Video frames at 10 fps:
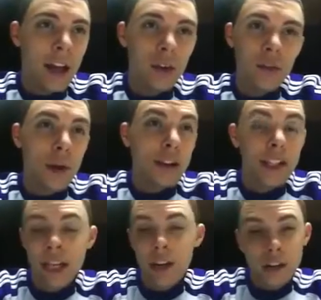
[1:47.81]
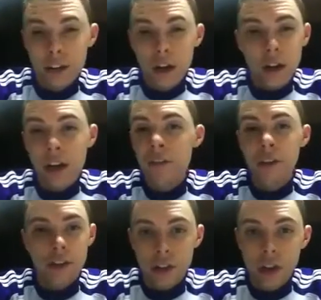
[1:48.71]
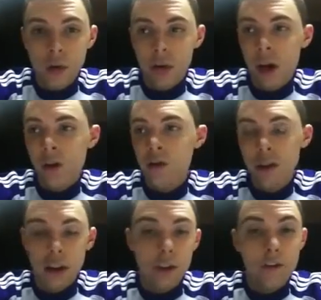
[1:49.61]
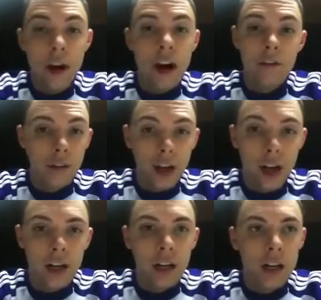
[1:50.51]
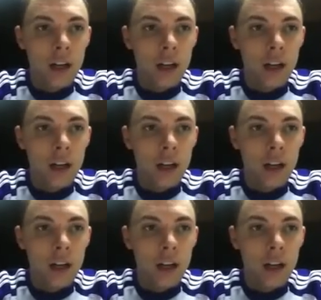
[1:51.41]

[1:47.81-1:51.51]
was about 10 years ago, 11 years ago when I was really on fire for God.